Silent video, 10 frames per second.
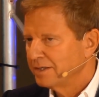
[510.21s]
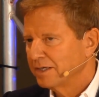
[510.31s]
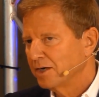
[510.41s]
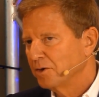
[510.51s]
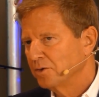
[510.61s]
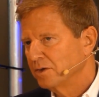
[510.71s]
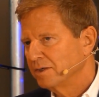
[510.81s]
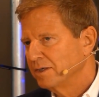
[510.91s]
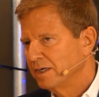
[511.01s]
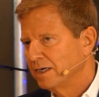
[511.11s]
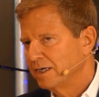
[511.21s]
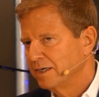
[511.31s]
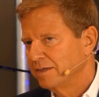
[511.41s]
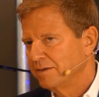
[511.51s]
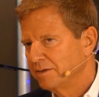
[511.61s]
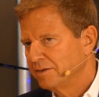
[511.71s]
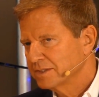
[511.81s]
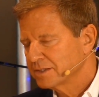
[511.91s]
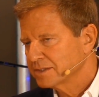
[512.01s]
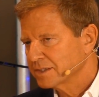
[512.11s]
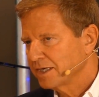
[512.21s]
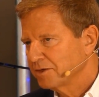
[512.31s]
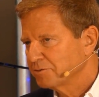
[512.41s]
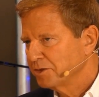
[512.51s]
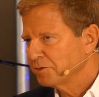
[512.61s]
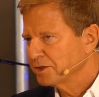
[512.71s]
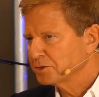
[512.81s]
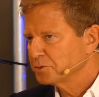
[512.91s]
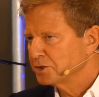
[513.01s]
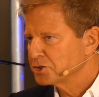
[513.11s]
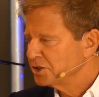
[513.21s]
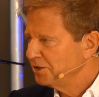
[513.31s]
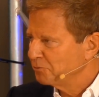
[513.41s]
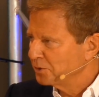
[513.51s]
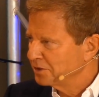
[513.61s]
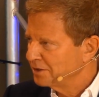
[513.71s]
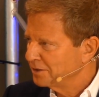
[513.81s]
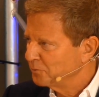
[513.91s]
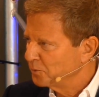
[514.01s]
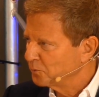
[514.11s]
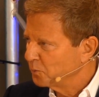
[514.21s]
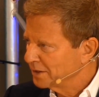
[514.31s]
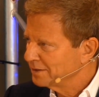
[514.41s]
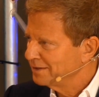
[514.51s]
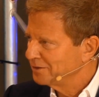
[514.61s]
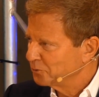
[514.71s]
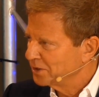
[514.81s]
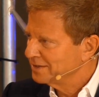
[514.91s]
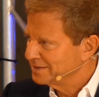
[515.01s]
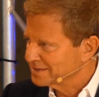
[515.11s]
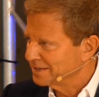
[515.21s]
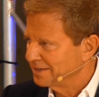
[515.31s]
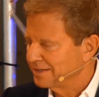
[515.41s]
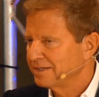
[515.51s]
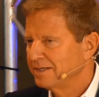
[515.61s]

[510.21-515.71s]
Now, uh, this is kind of difficult to achieve with a with one ring design.